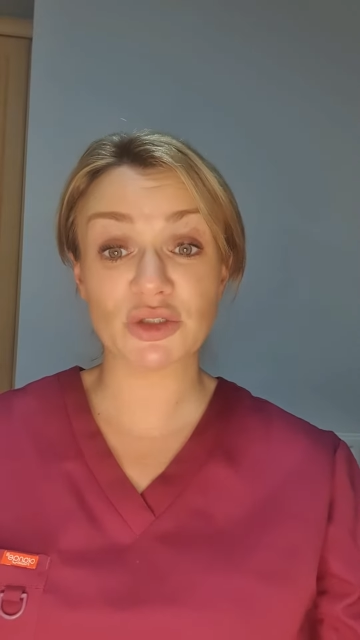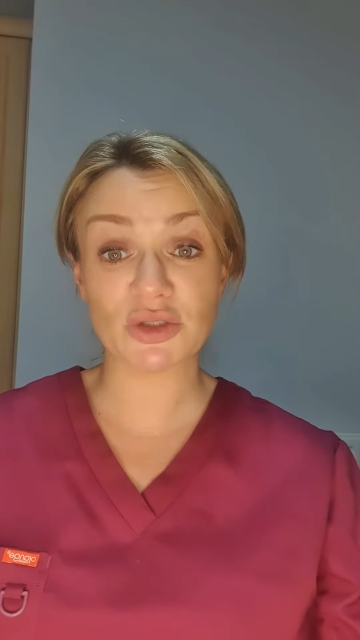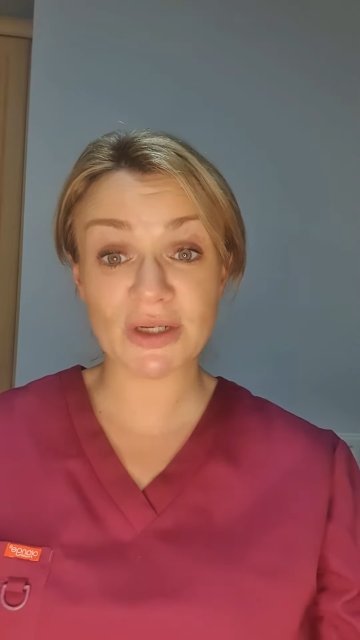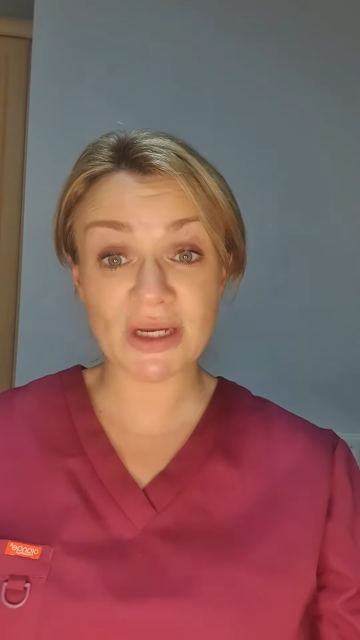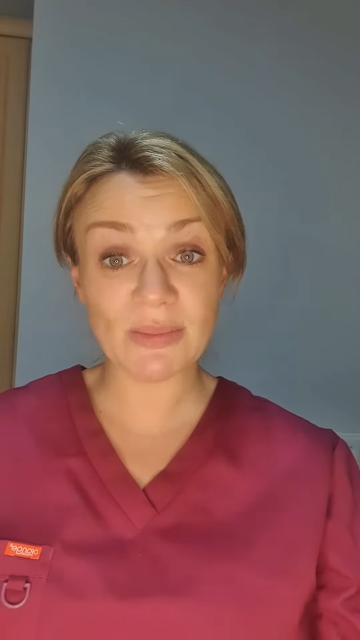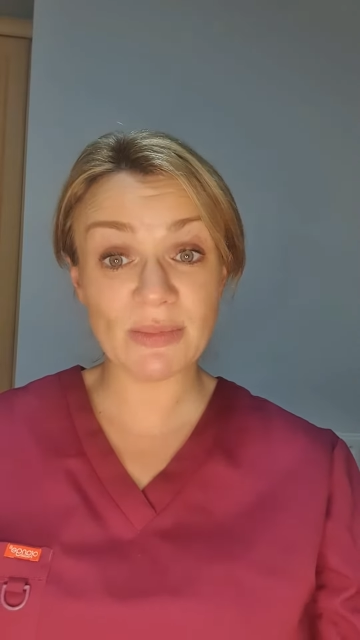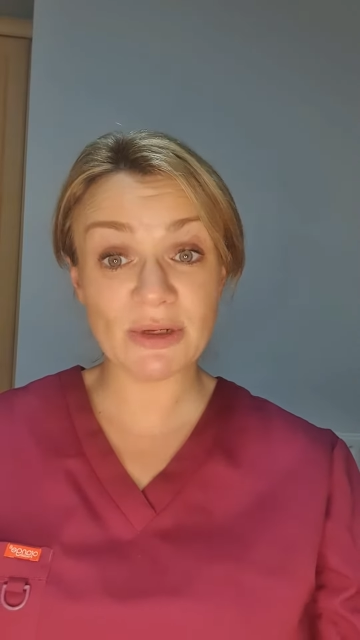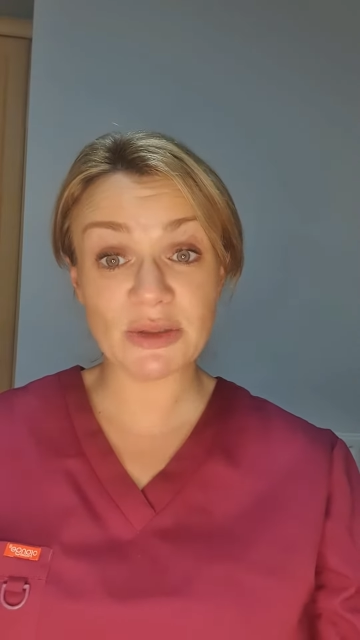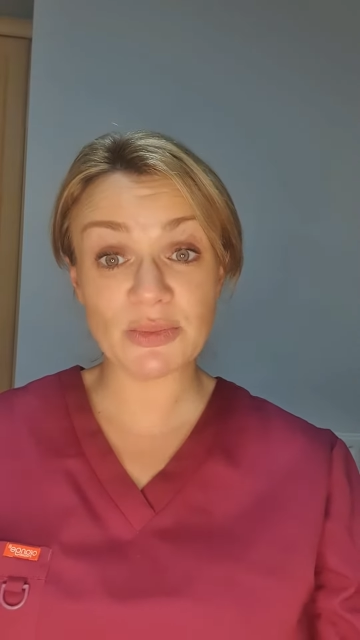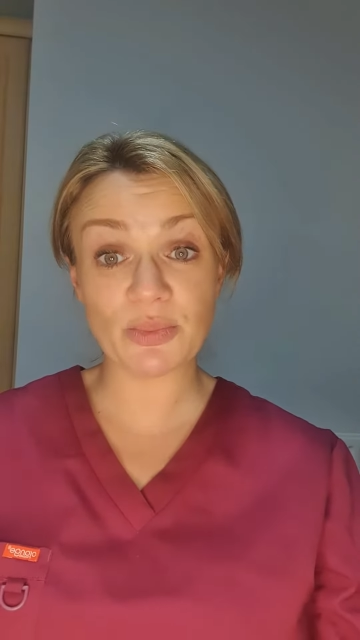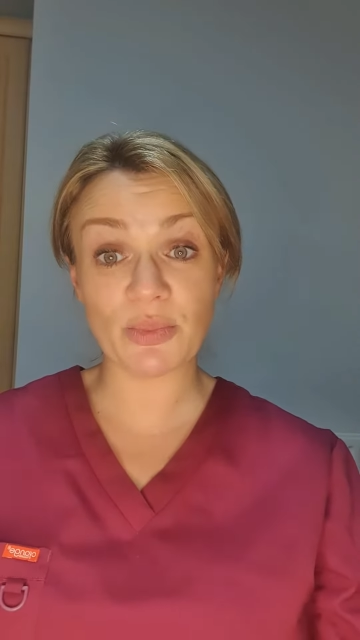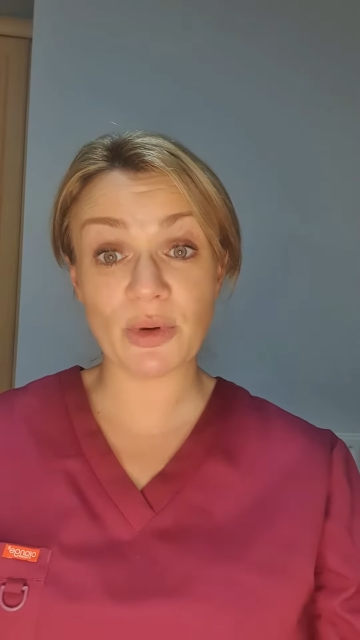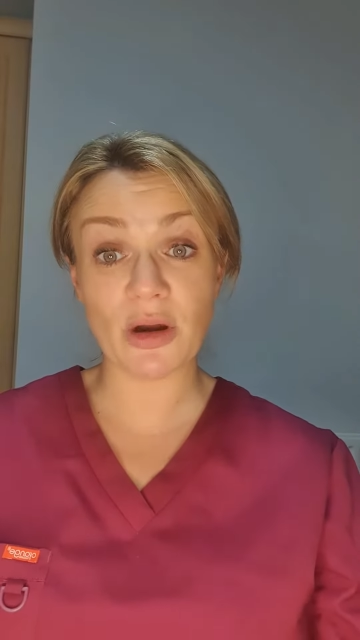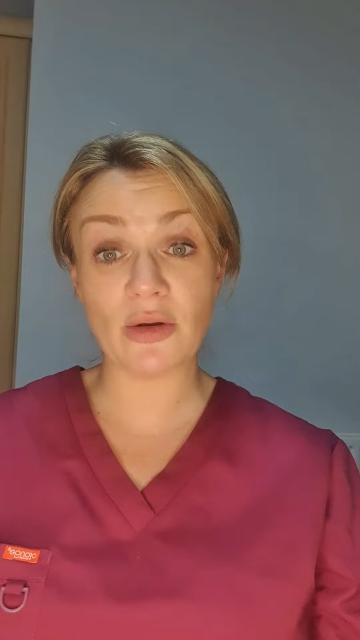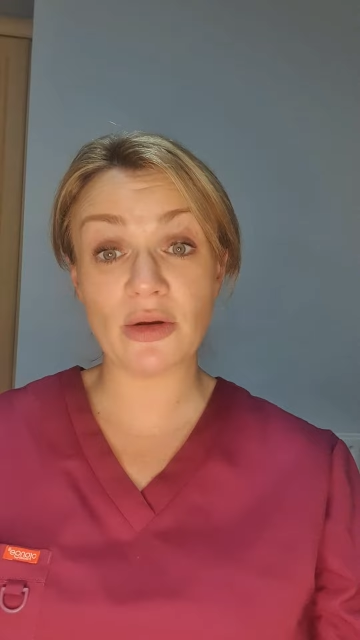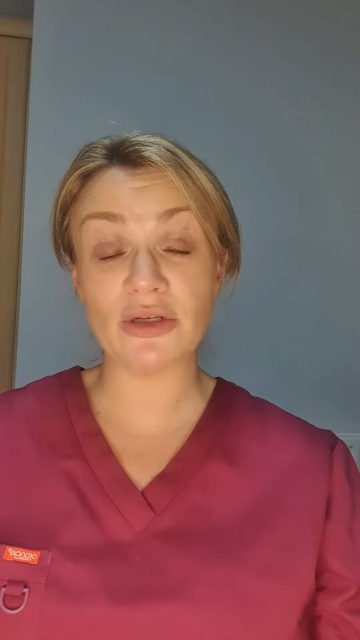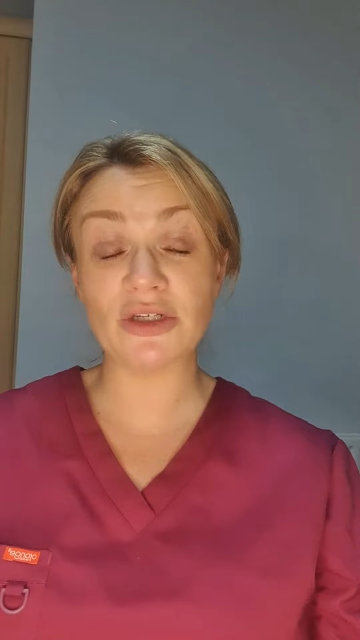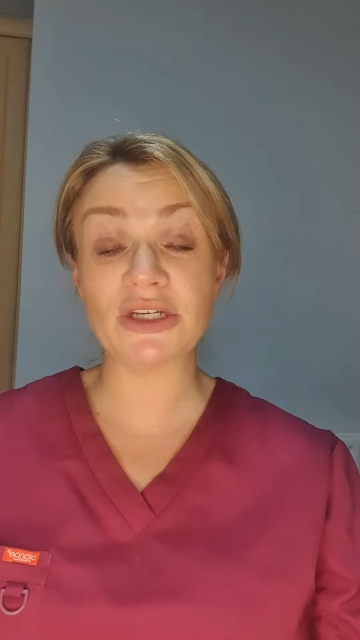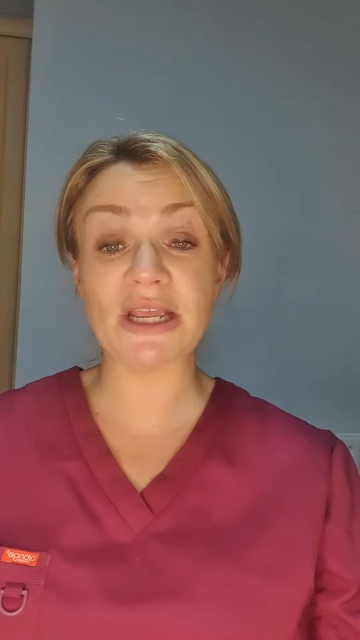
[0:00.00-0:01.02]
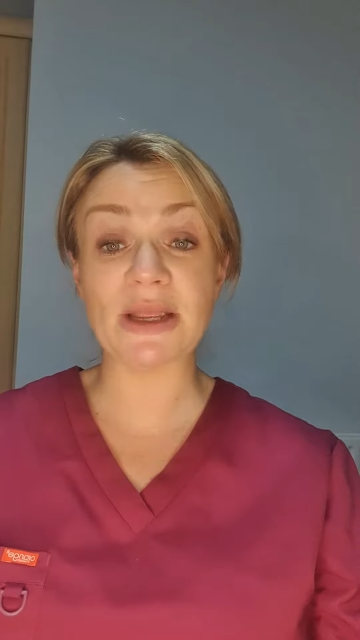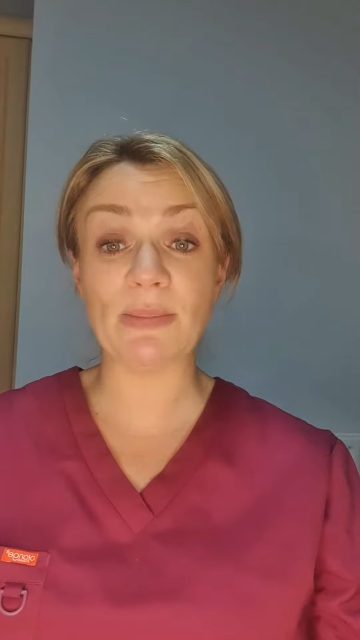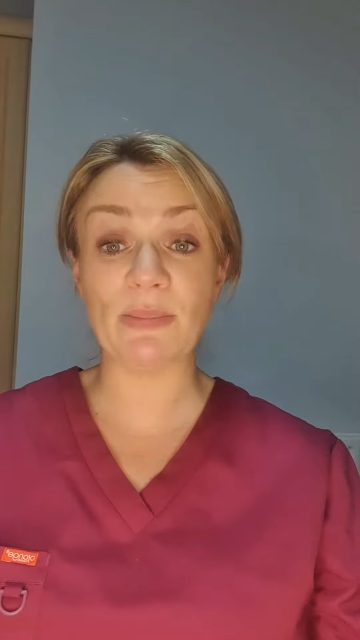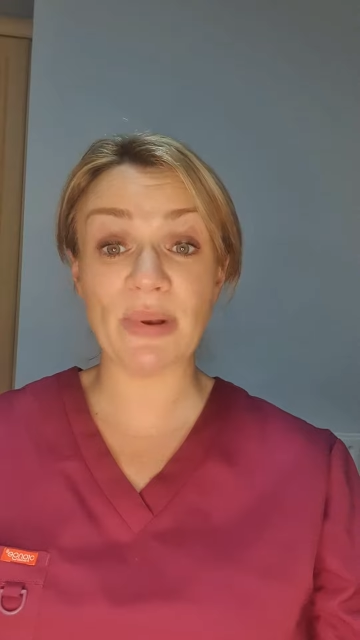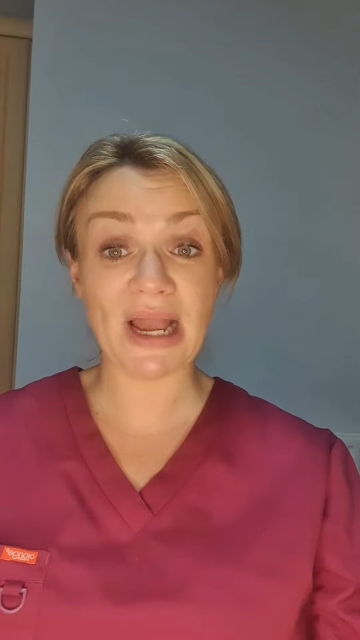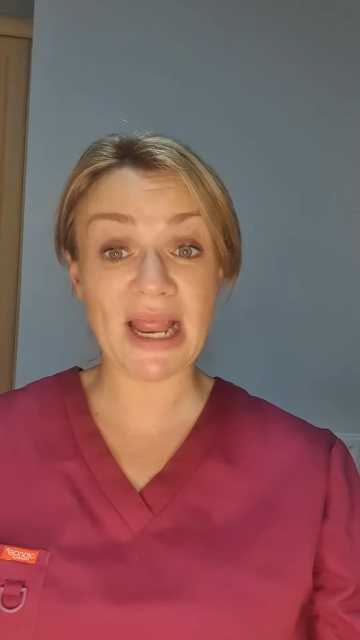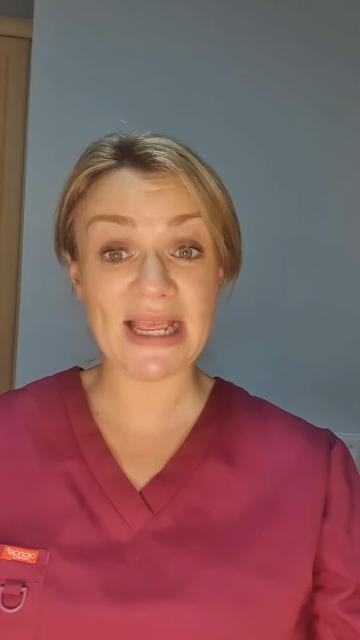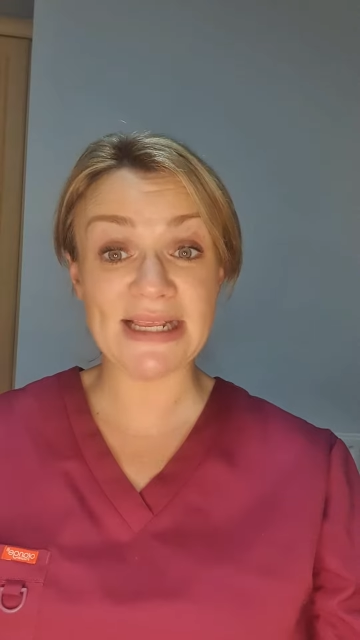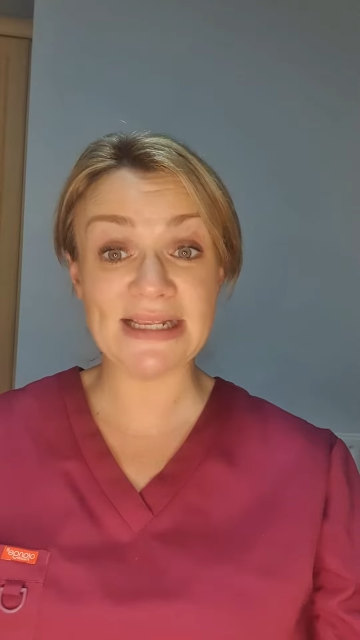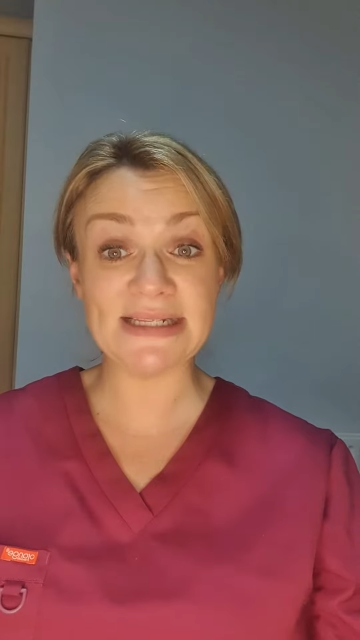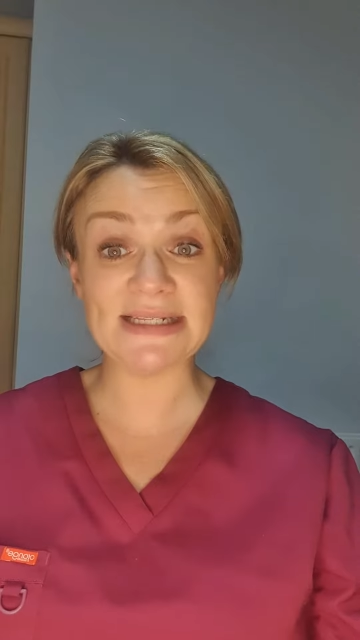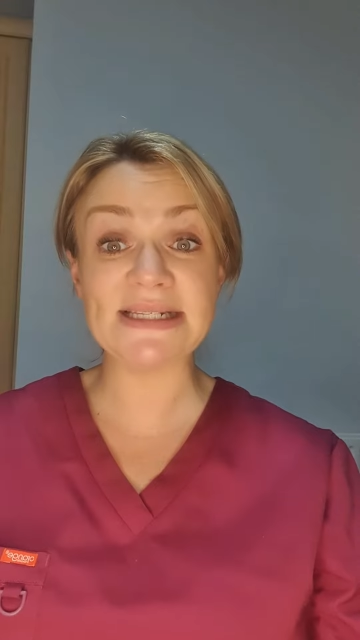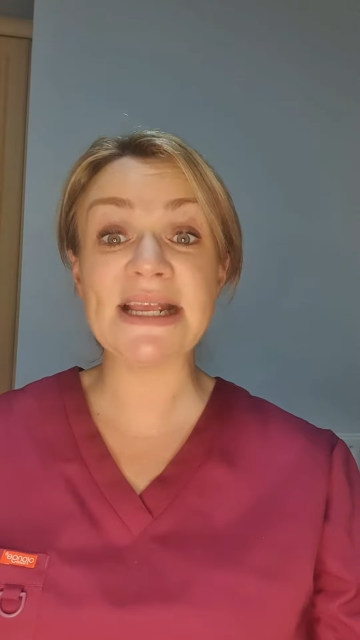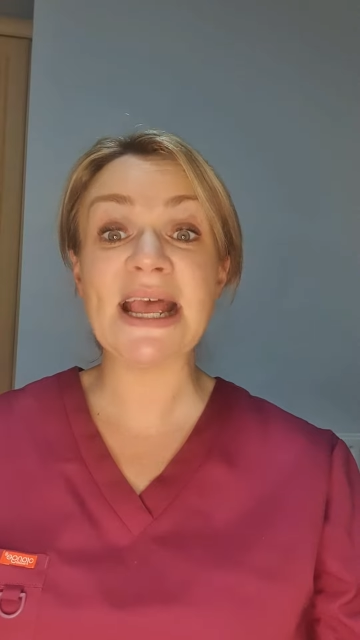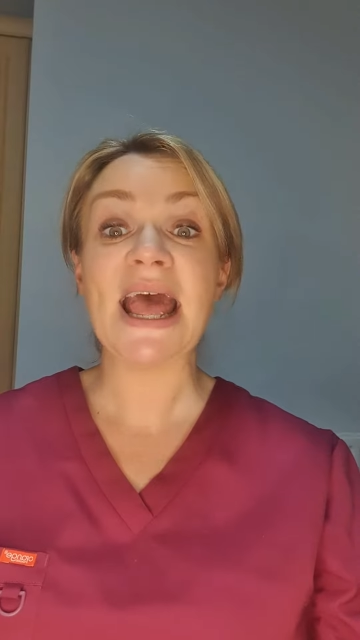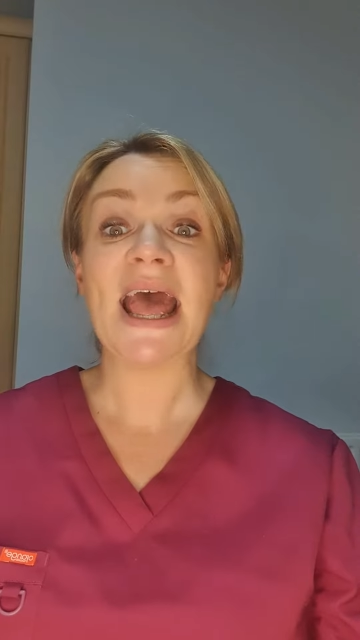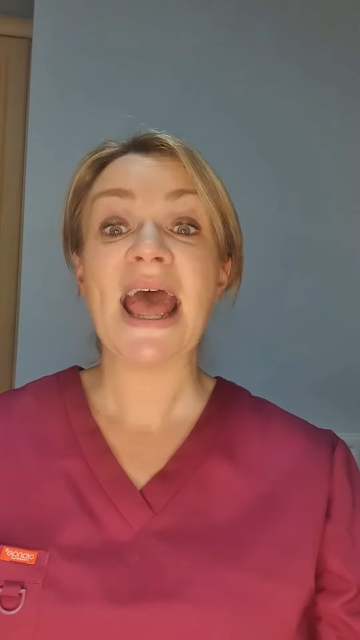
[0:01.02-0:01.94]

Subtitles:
treatment approach in place